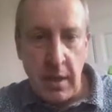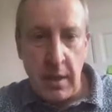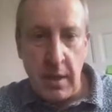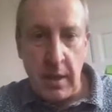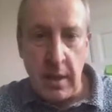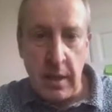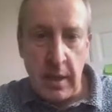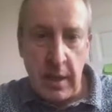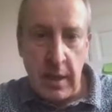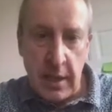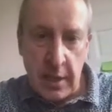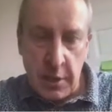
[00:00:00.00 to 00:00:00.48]

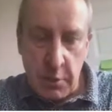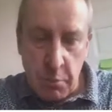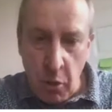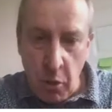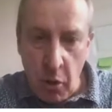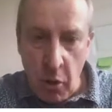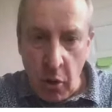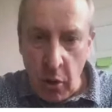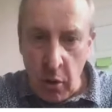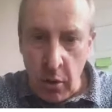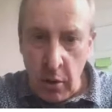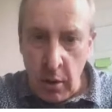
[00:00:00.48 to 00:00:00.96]
uh,
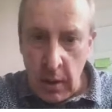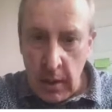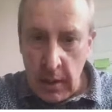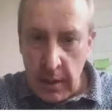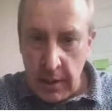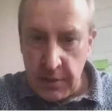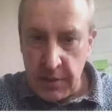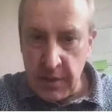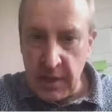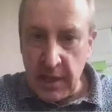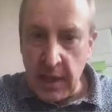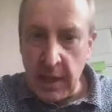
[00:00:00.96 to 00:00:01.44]
small,
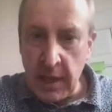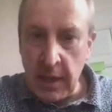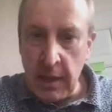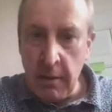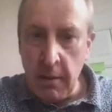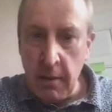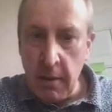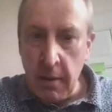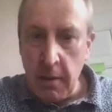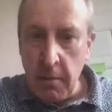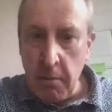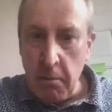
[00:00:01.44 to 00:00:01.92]

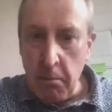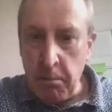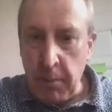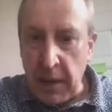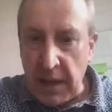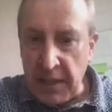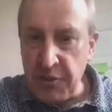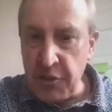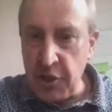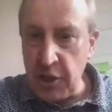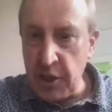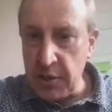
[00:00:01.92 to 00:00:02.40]
say,
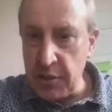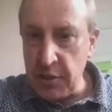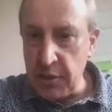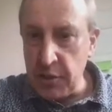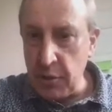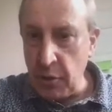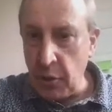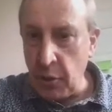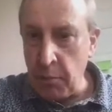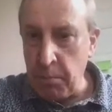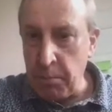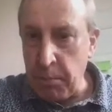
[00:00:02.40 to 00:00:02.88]
batches
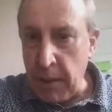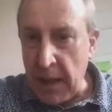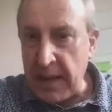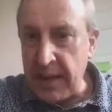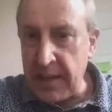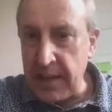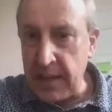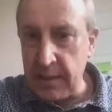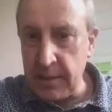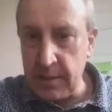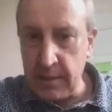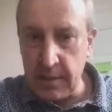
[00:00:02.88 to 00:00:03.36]
or
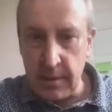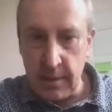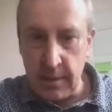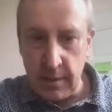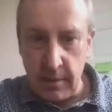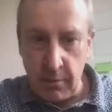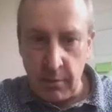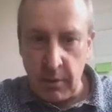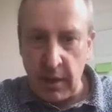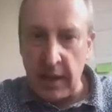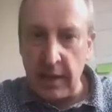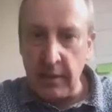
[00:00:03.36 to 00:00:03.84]
packets,
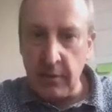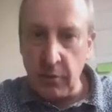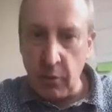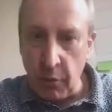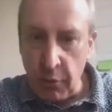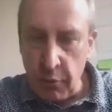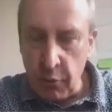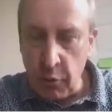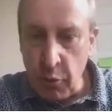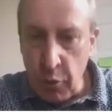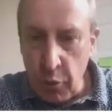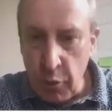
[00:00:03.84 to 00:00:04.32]
right,
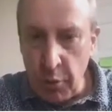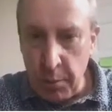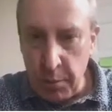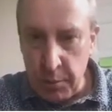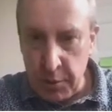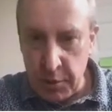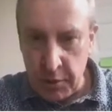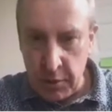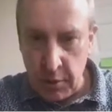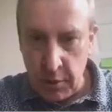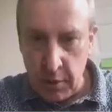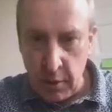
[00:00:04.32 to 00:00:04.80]
or
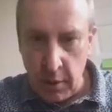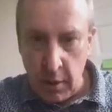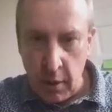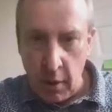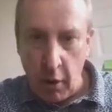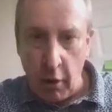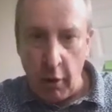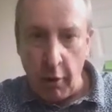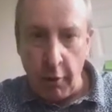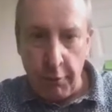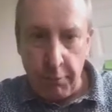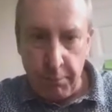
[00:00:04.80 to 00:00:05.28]
groups
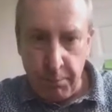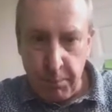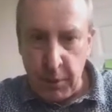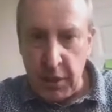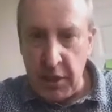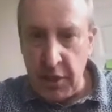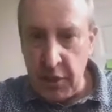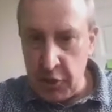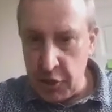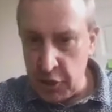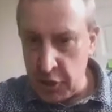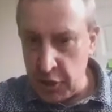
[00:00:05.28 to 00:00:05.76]
of
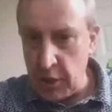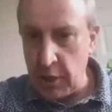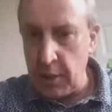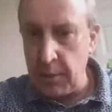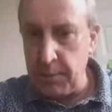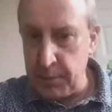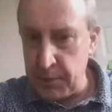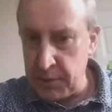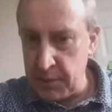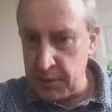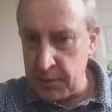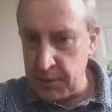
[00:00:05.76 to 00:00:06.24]
p
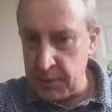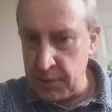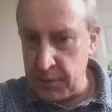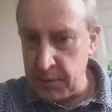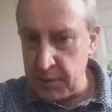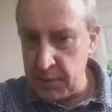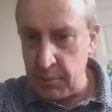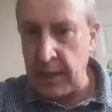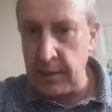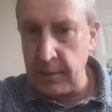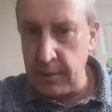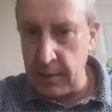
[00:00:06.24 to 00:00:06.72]
ships,
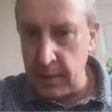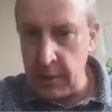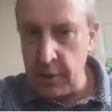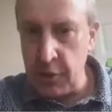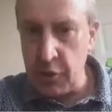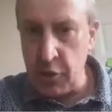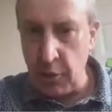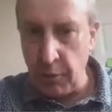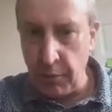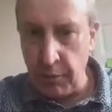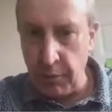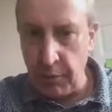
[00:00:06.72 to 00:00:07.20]
right, in
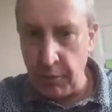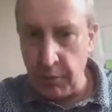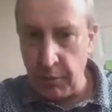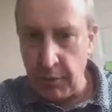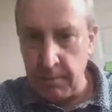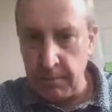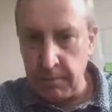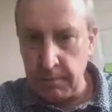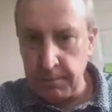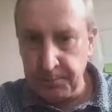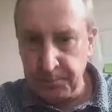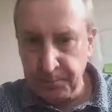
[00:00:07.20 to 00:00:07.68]
each of
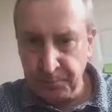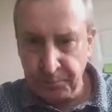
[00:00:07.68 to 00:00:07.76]
them.